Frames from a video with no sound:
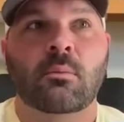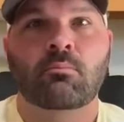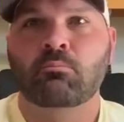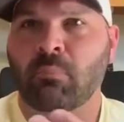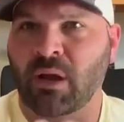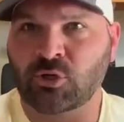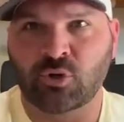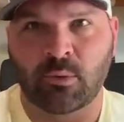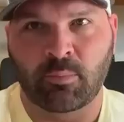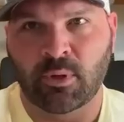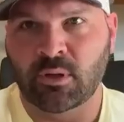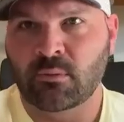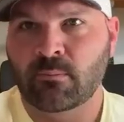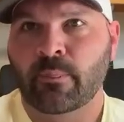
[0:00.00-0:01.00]
Mike
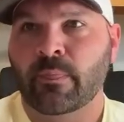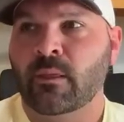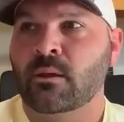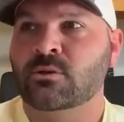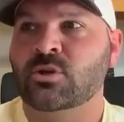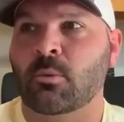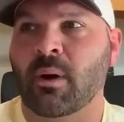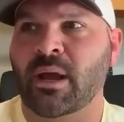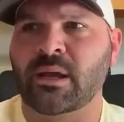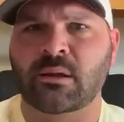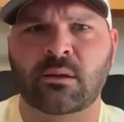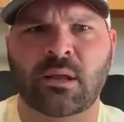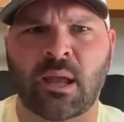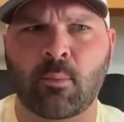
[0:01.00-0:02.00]
Triplett. So
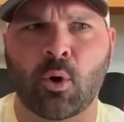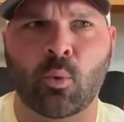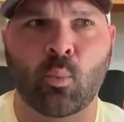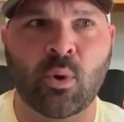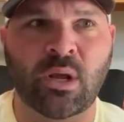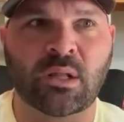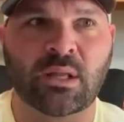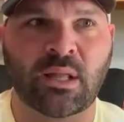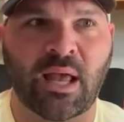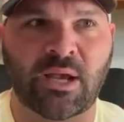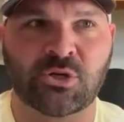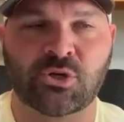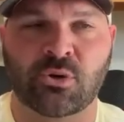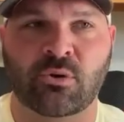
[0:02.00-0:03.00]
Mike came on weekly
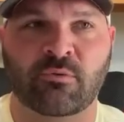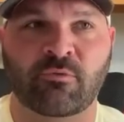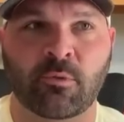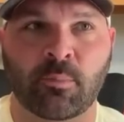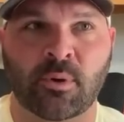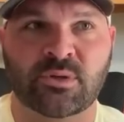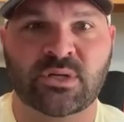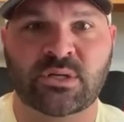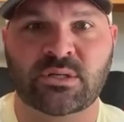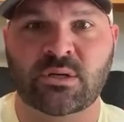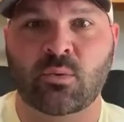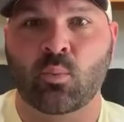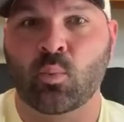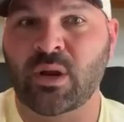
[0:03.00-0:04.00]
last year during football
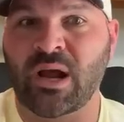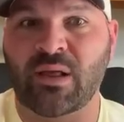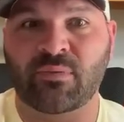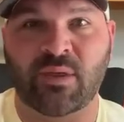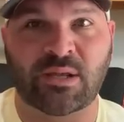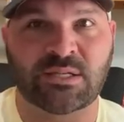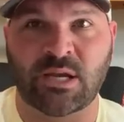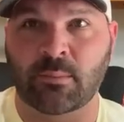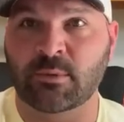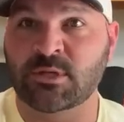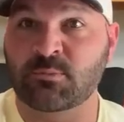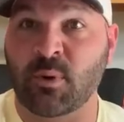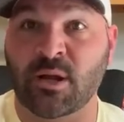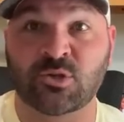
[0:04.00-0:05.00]
season. We got that
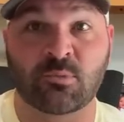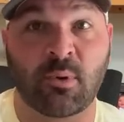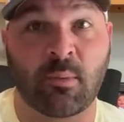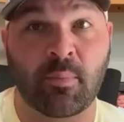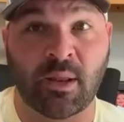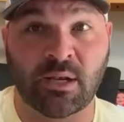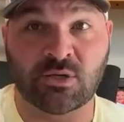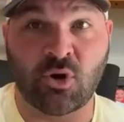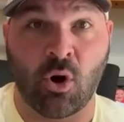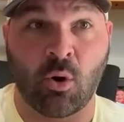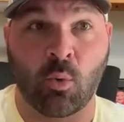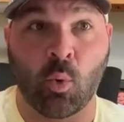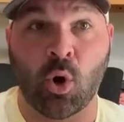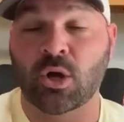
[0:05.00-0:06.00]
segment sponsored by Benny's
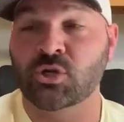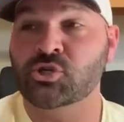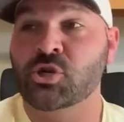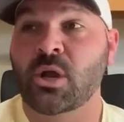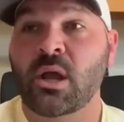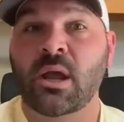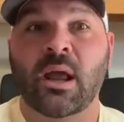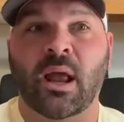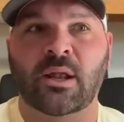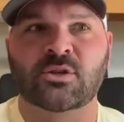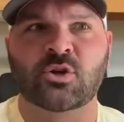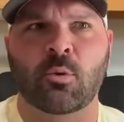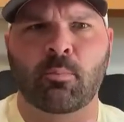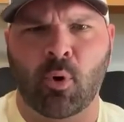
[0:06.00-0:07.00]
Car Wash.
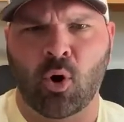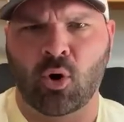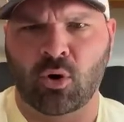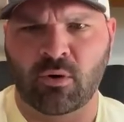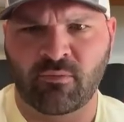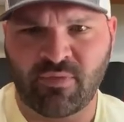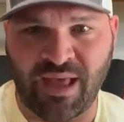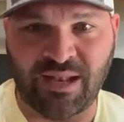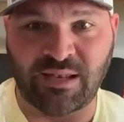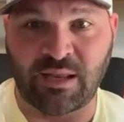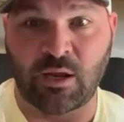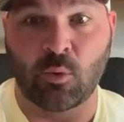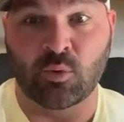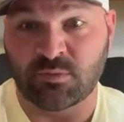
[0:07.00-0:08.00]
And so part of that
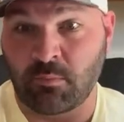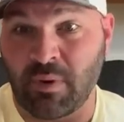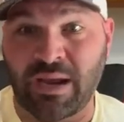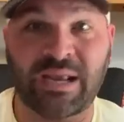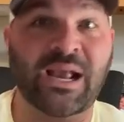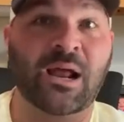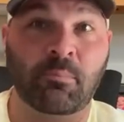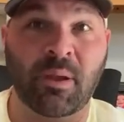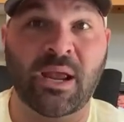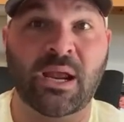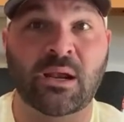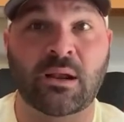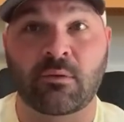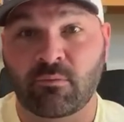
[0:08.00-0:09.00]
deal was Mike got
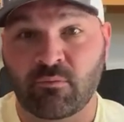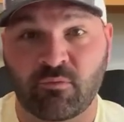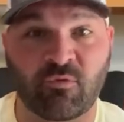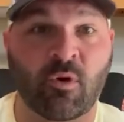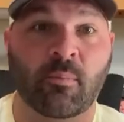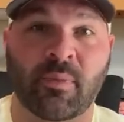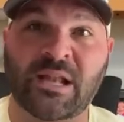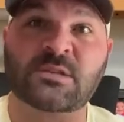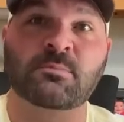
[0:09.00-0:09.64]
paid from that